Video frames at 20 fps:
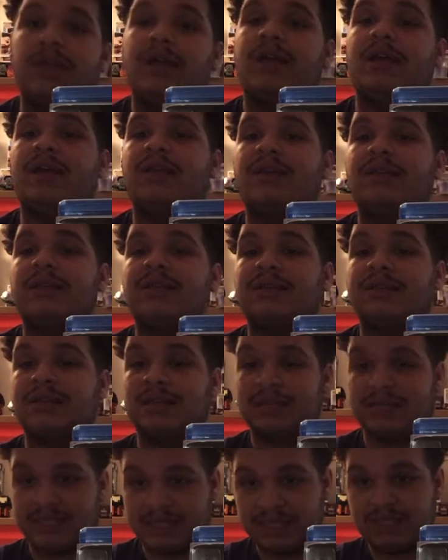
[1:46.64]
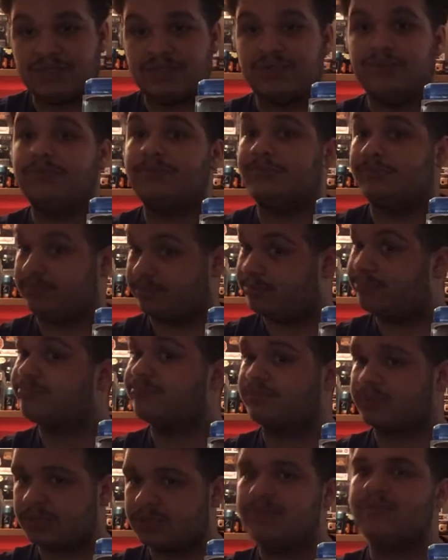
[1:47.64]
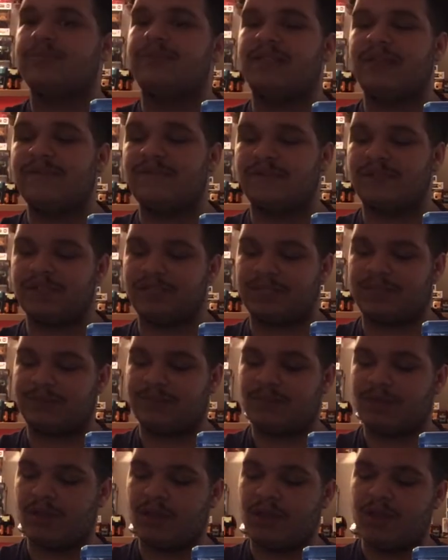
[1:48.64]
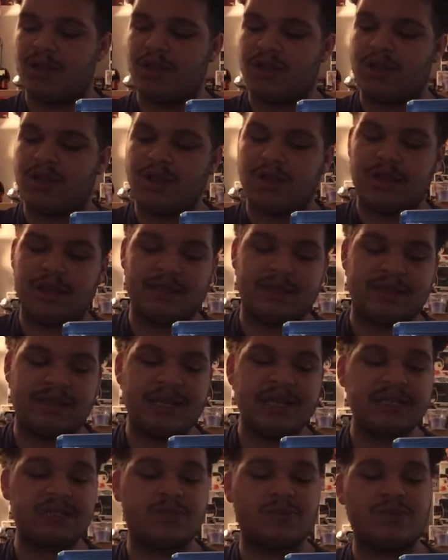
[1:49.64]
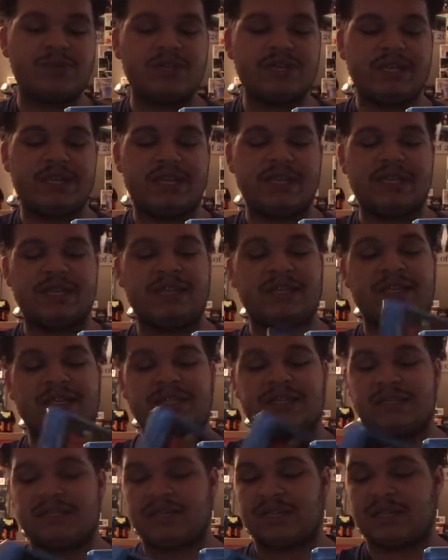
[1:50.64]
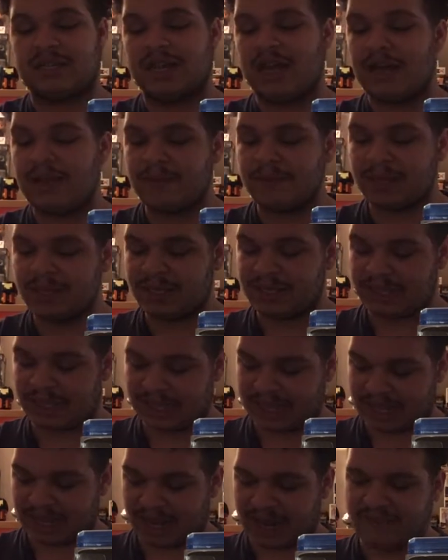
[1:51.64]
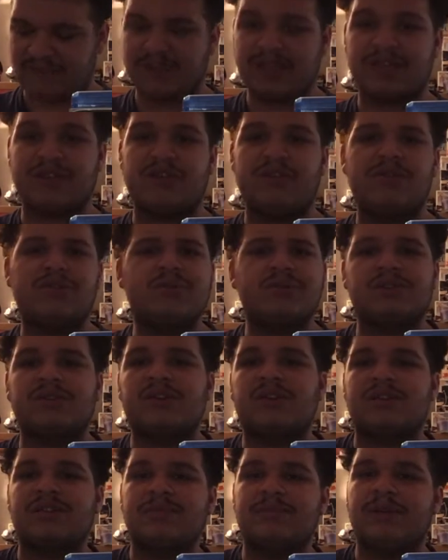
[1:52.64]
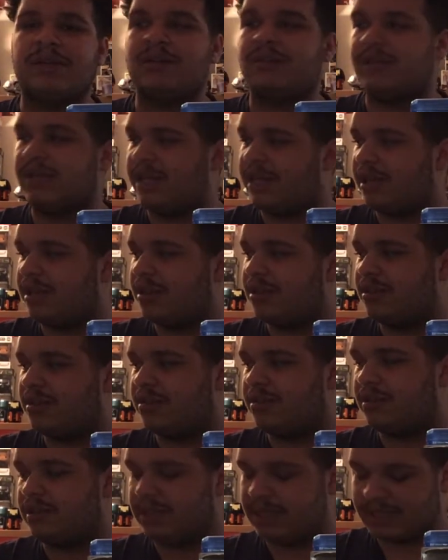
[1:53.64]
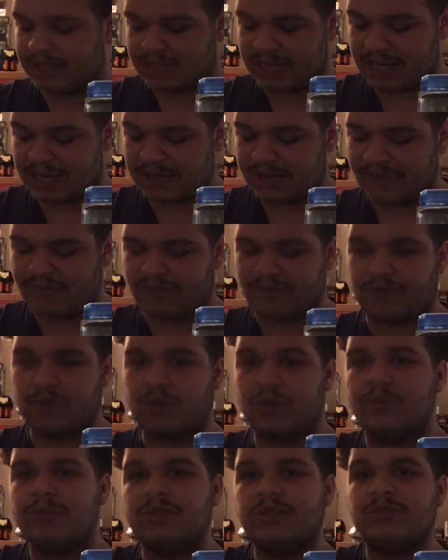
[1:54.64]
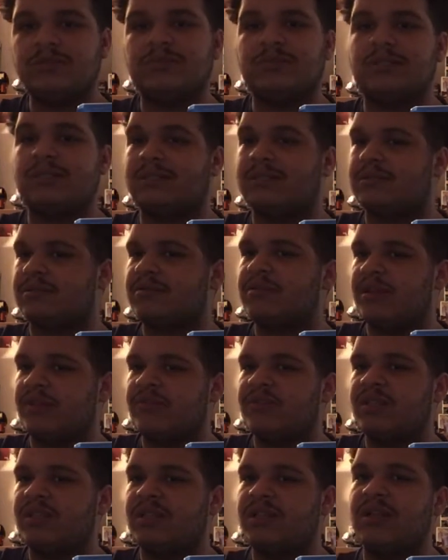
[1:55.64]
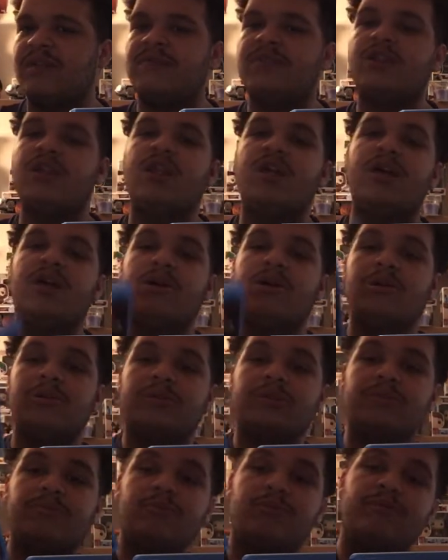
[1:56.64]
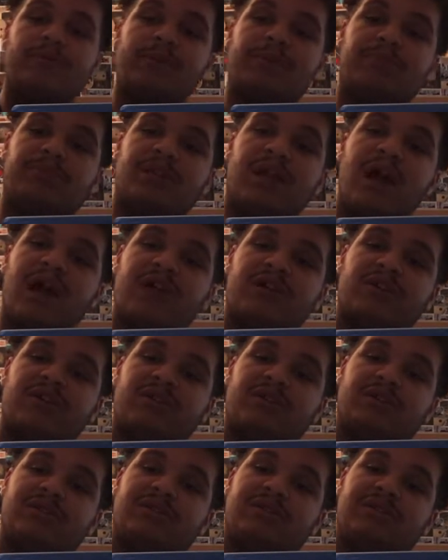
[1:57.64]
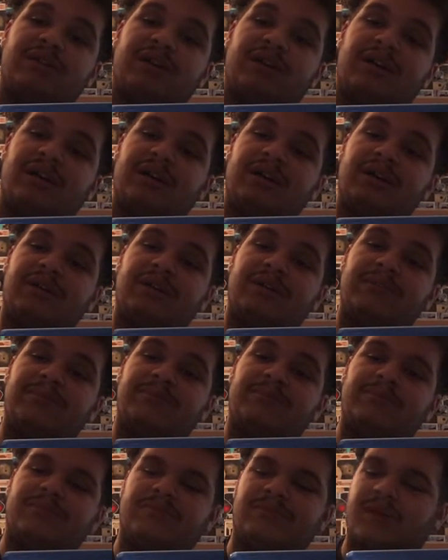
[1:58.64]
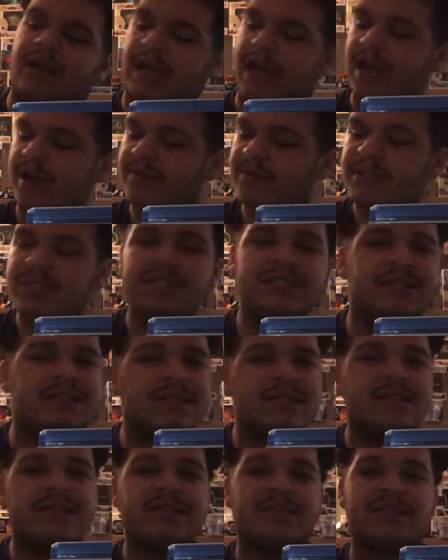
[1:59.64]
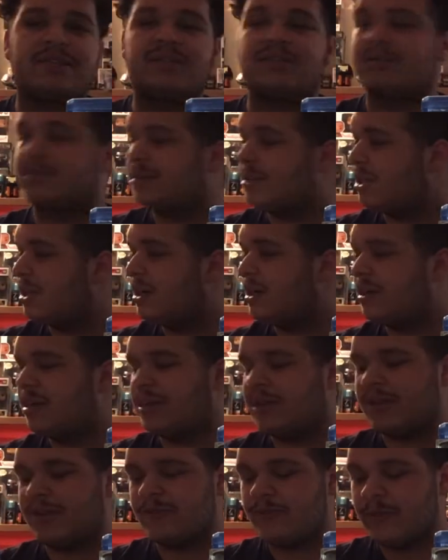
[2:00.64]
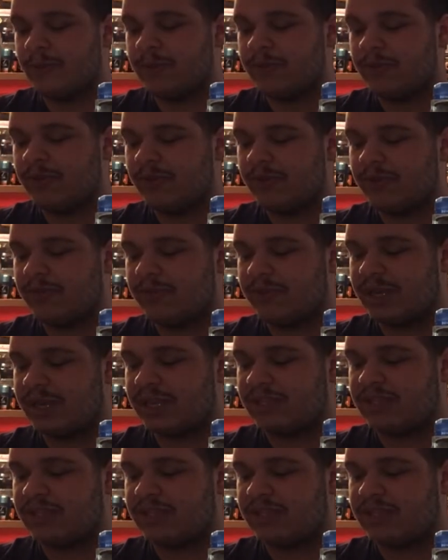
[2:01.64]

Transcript: And I need to. Definitely. Next one is a comedy that I feel like no one talks about. And it's kind of criminal because I really love it. The movie Blockers. I really dig this. I remember when I